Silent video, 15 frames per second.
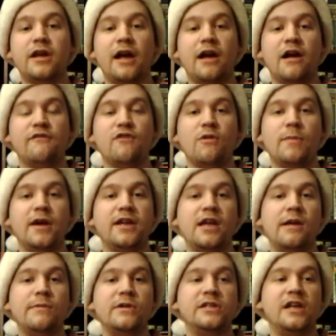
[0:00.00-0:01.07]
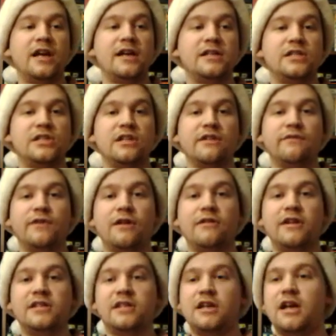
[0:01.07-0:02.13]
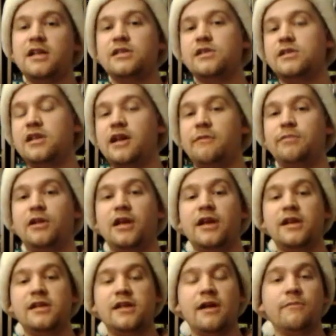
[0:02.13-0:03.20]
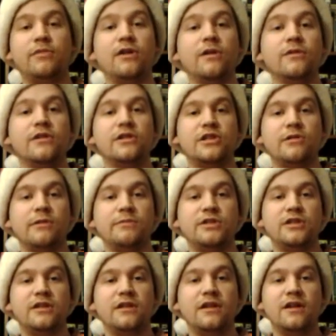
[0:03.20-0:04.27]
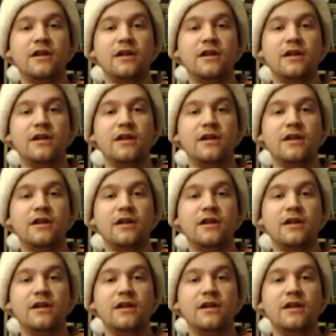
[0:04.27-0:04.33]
I have all my gamer tags to the various consoles that I play on down below in the description.